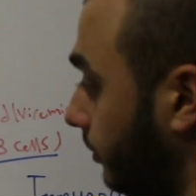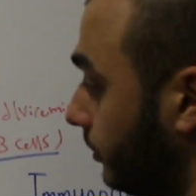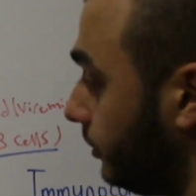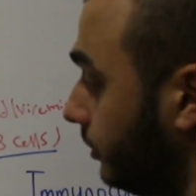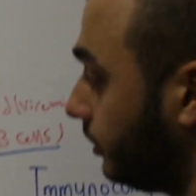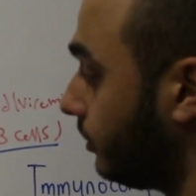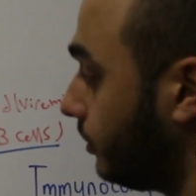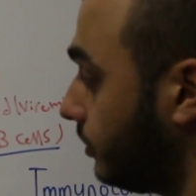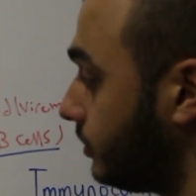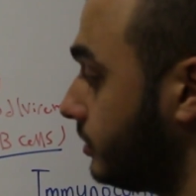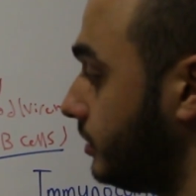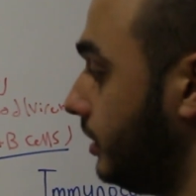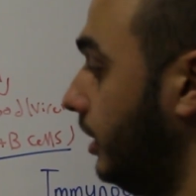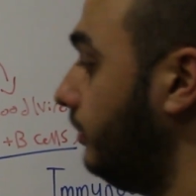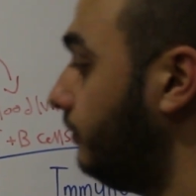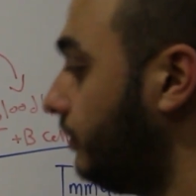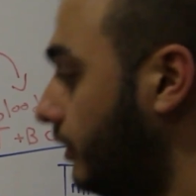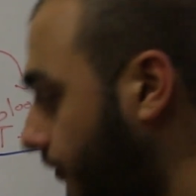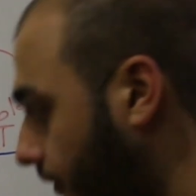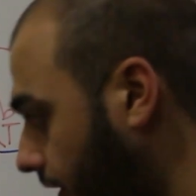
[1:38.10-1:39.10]
common cross
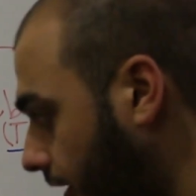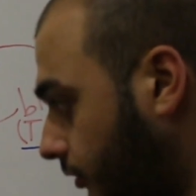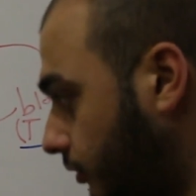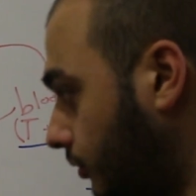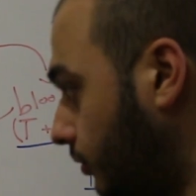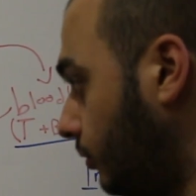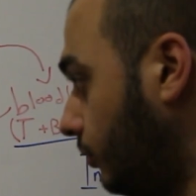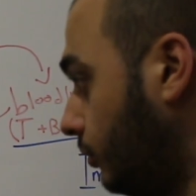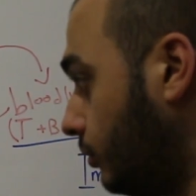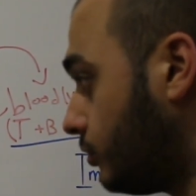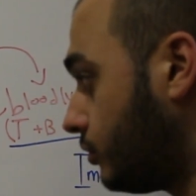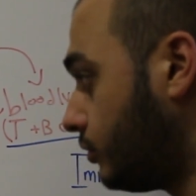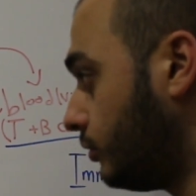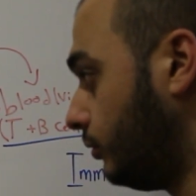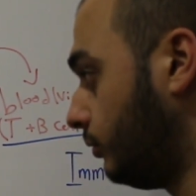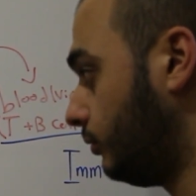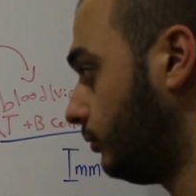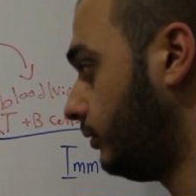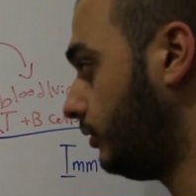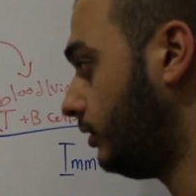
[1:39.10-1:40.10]
alpha factor
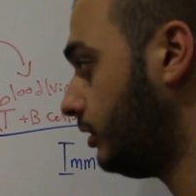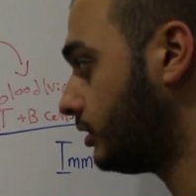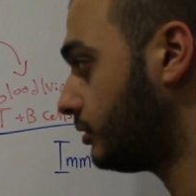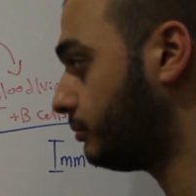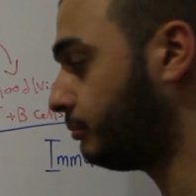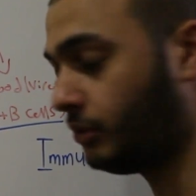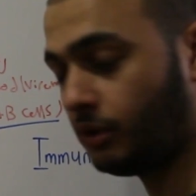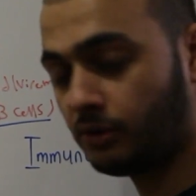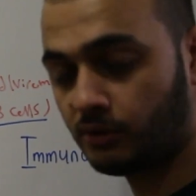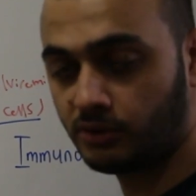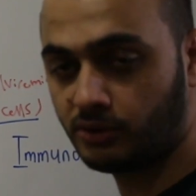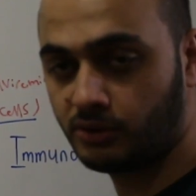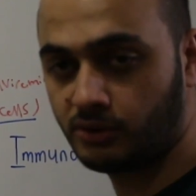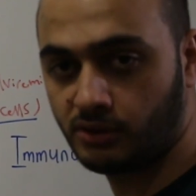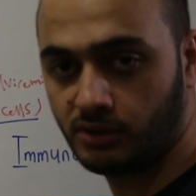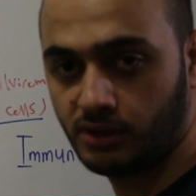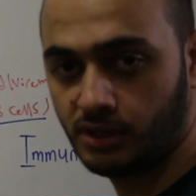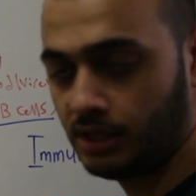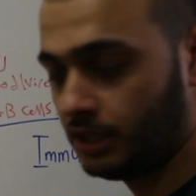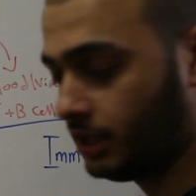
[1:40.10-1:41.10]
also. These
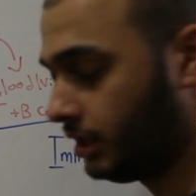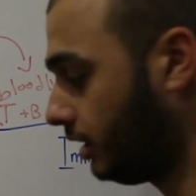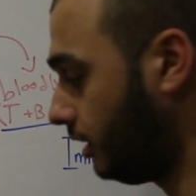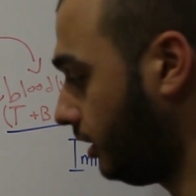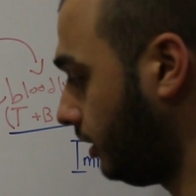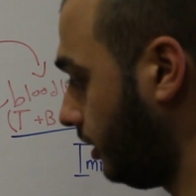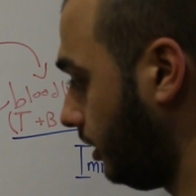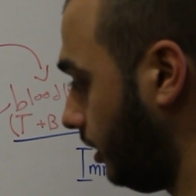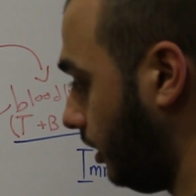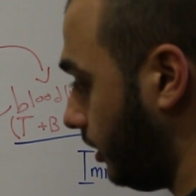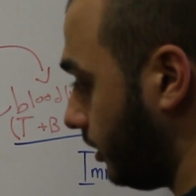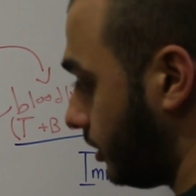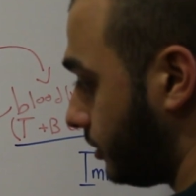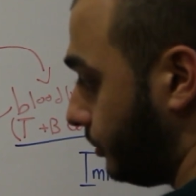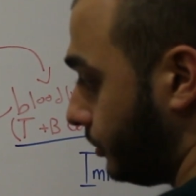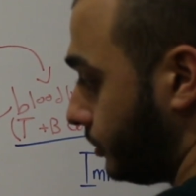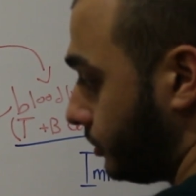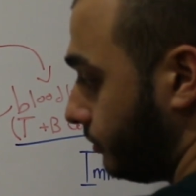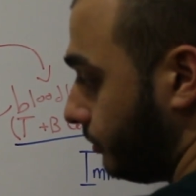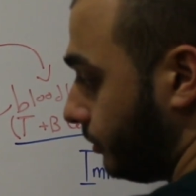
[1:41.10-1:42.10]
both are
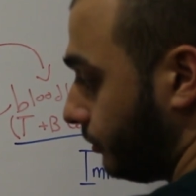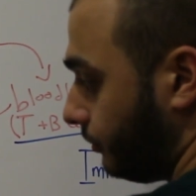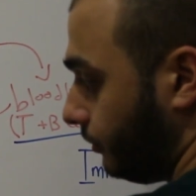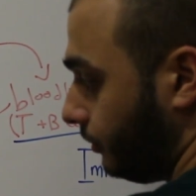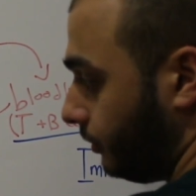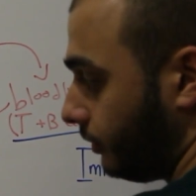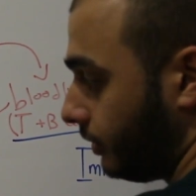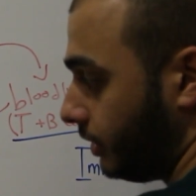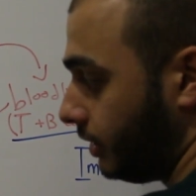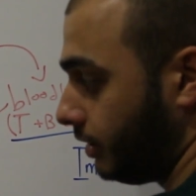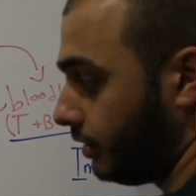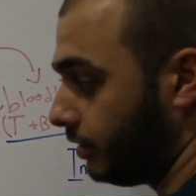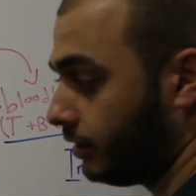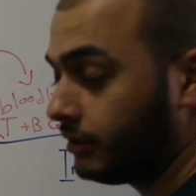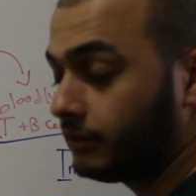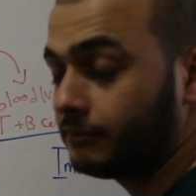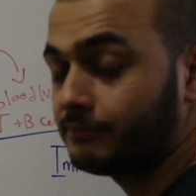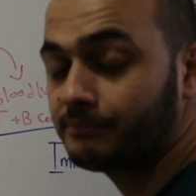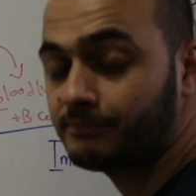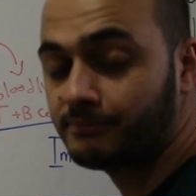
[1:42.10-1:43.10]
responsible for
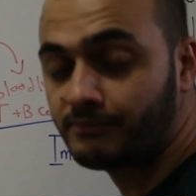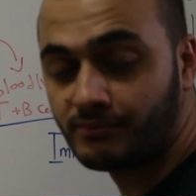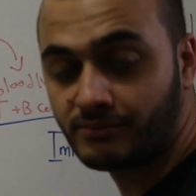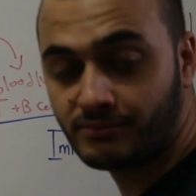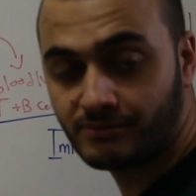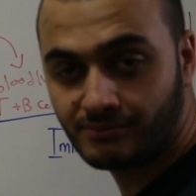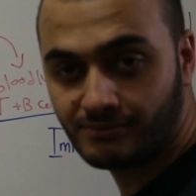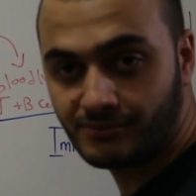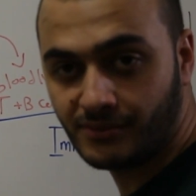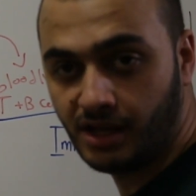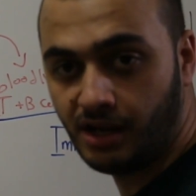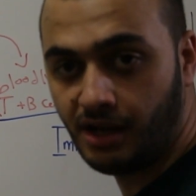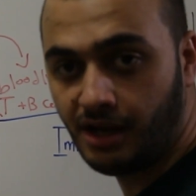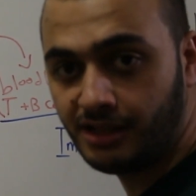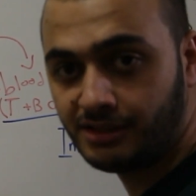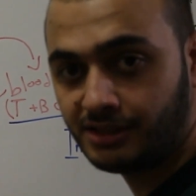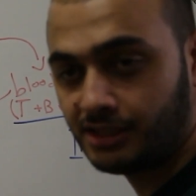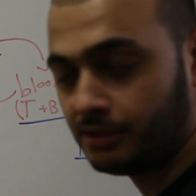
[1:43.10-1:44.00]
the high